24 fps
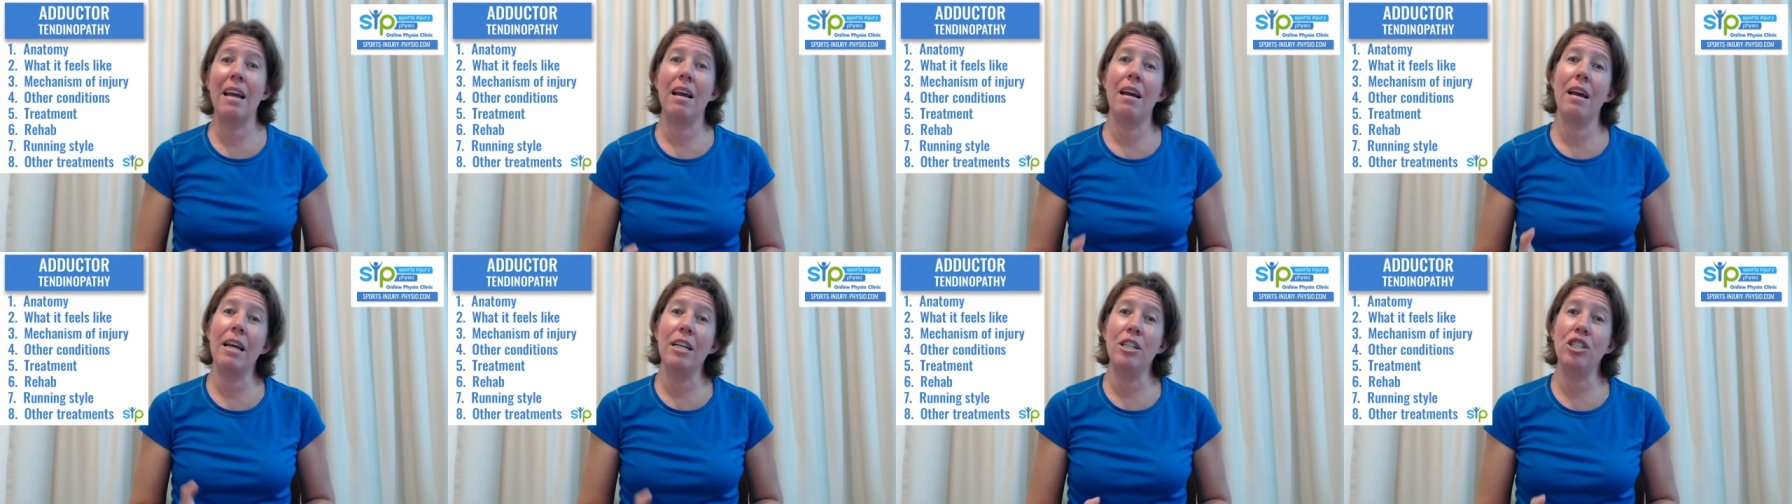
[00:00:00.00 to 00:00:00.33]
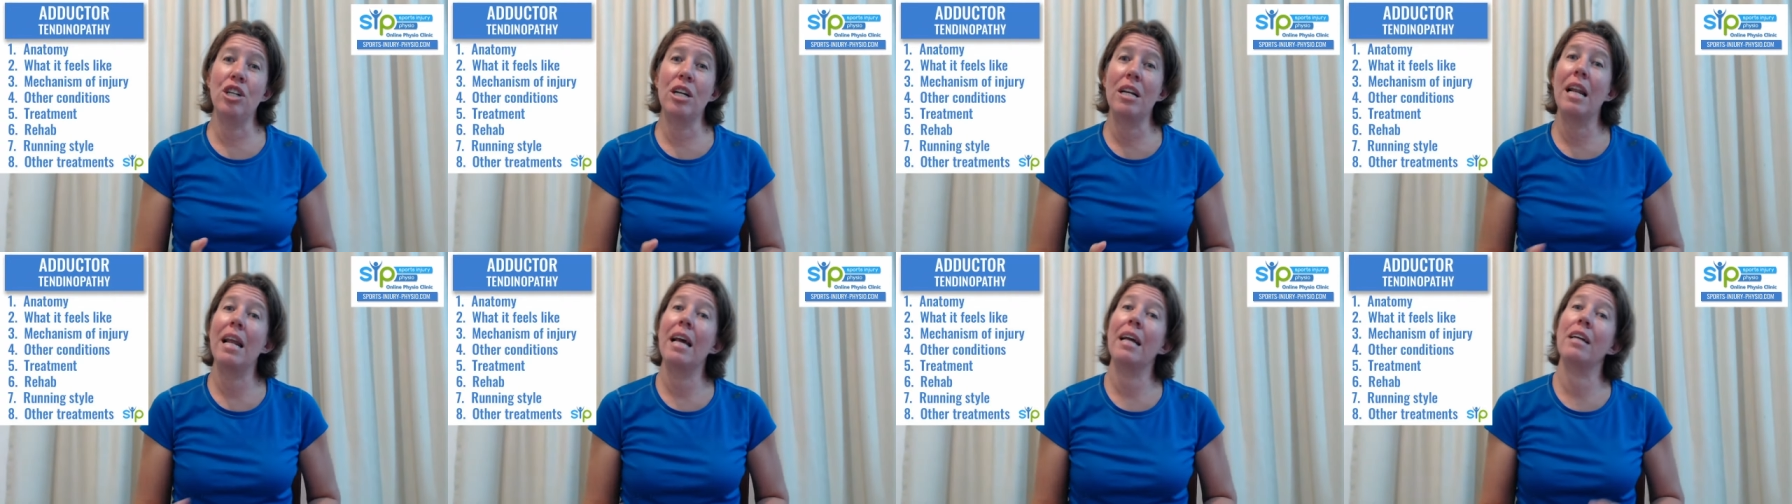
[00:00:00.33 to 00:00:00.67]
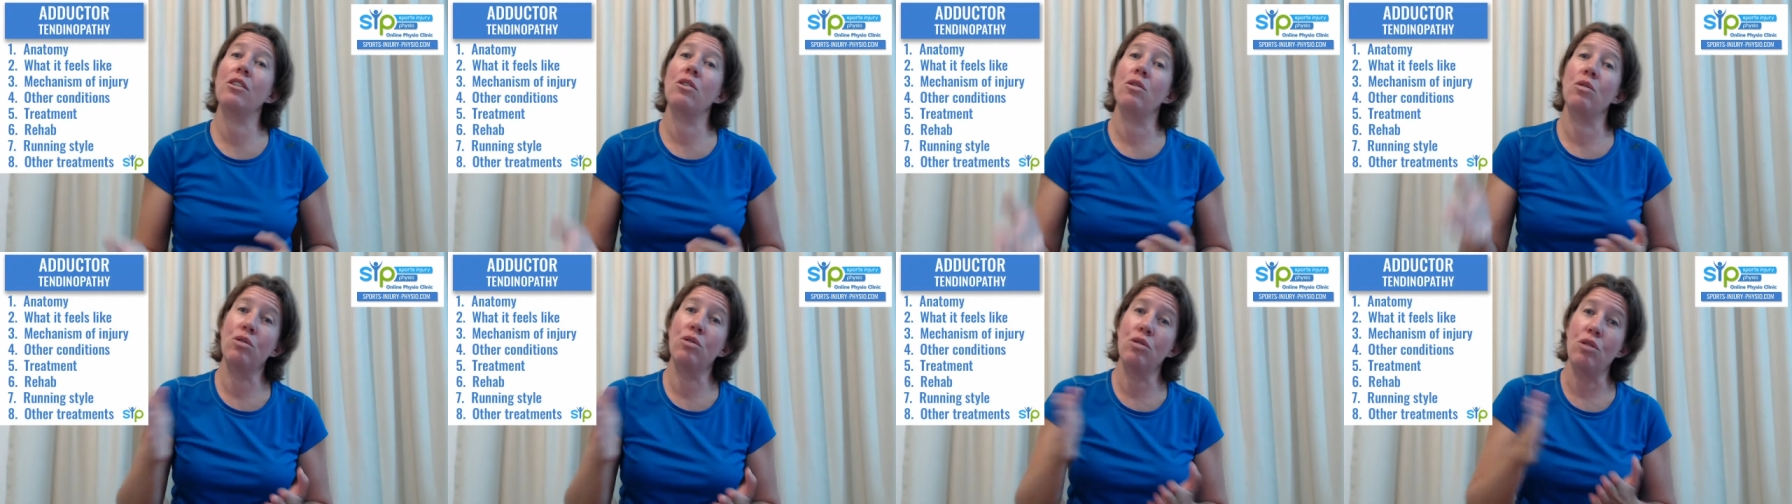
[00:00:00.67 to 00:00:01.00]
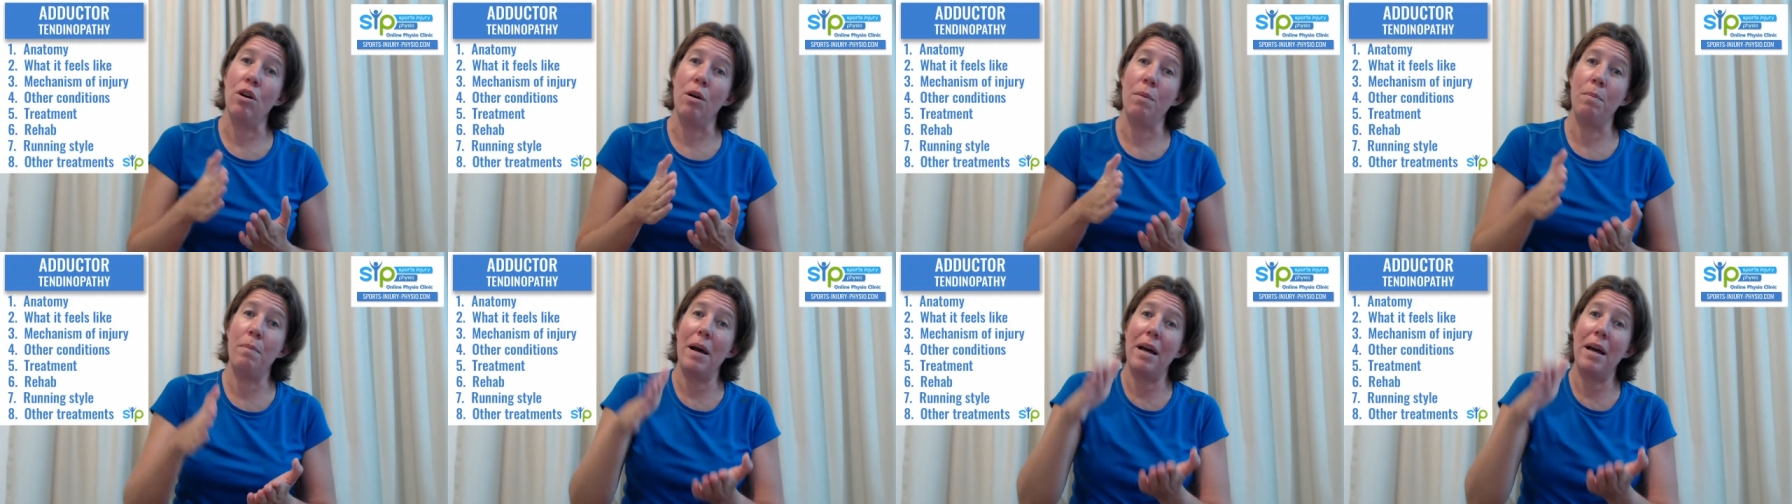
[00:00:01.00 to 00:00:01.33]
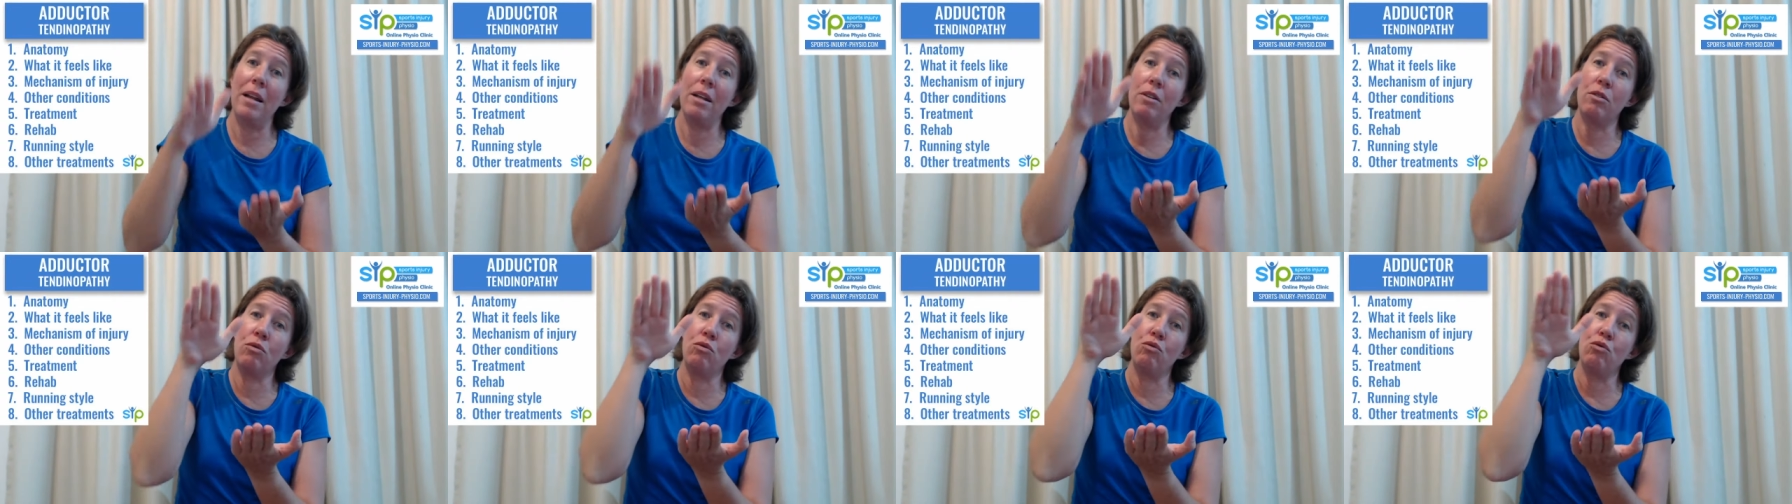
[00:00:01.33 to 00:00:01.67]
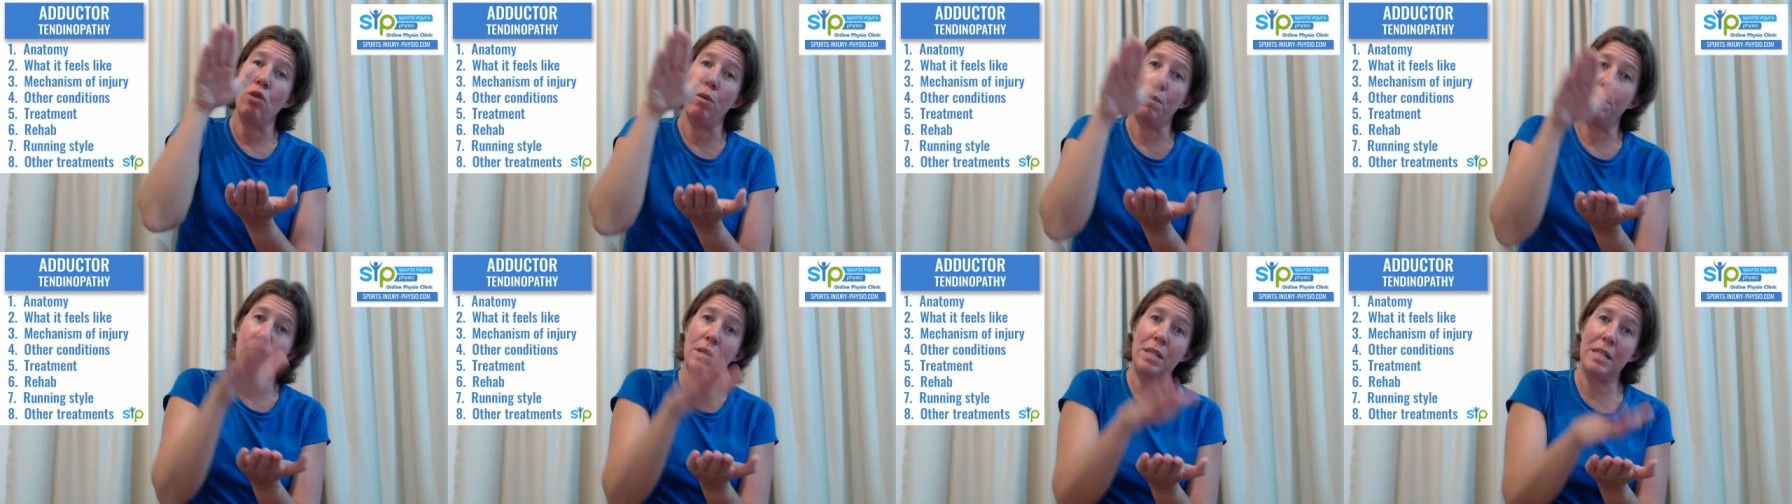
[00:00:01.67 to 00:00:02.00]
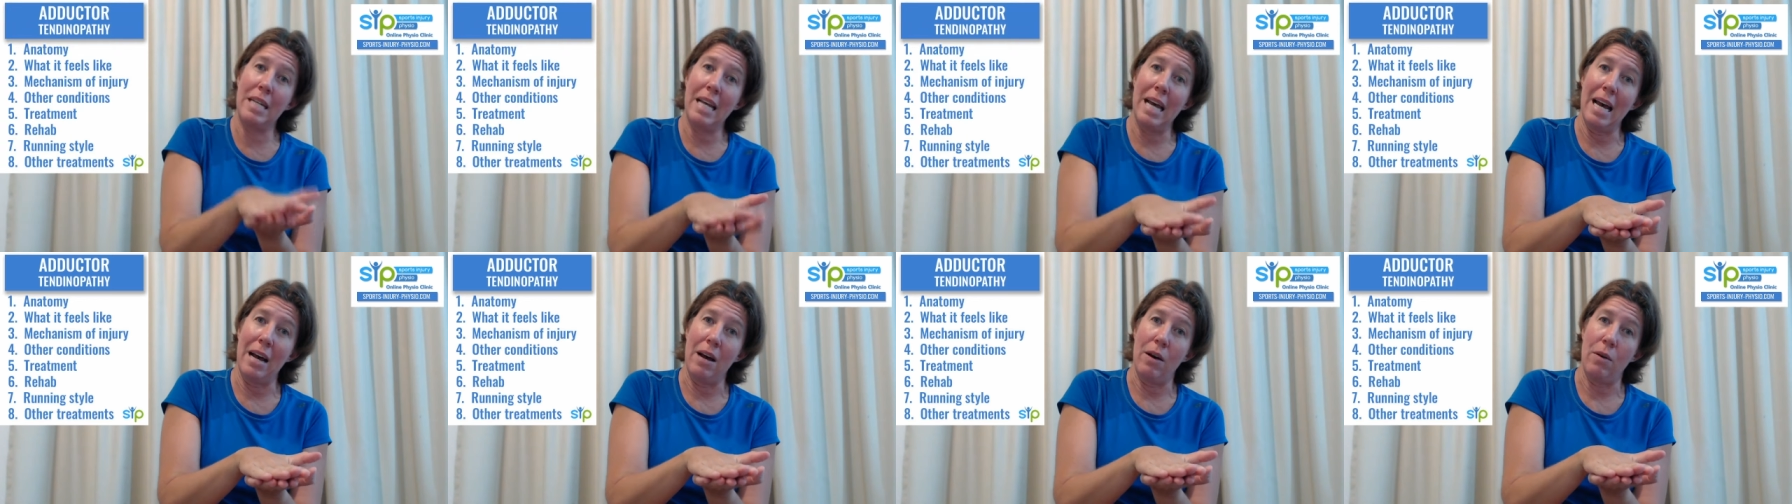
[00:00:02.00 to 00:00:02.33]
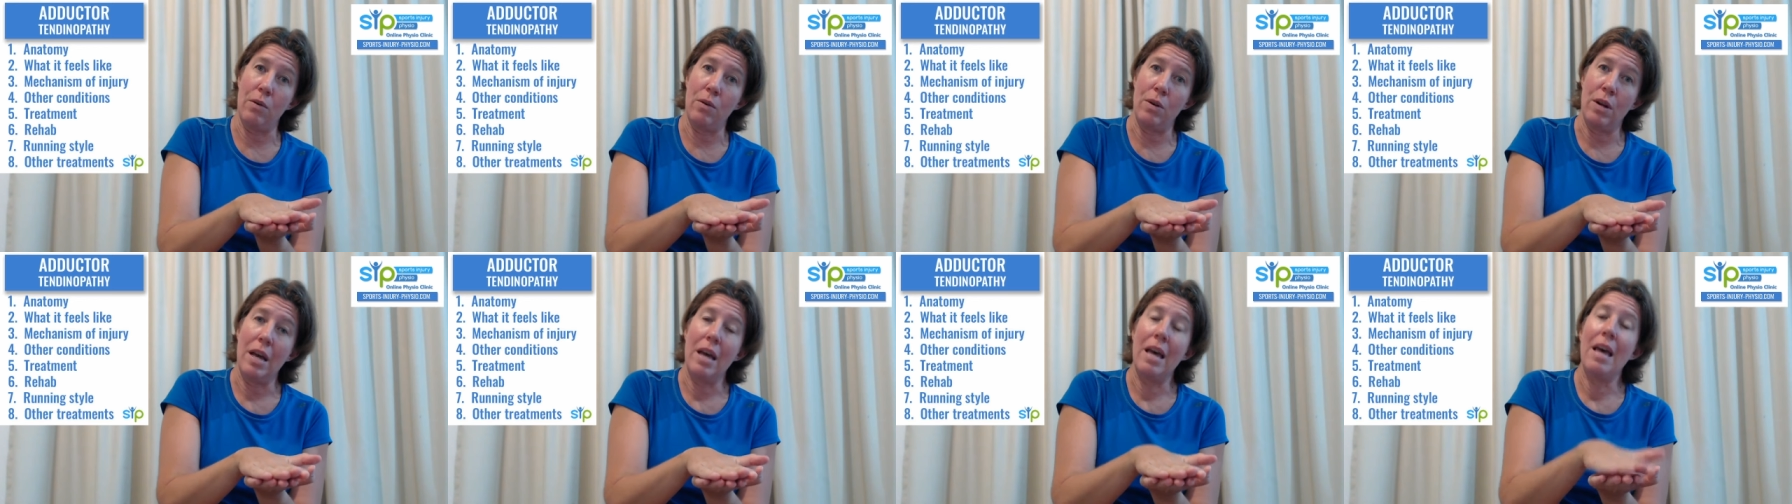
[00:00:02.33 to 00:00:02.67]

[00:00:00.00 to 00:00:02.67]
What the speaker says: injured leg is on top and it drops down,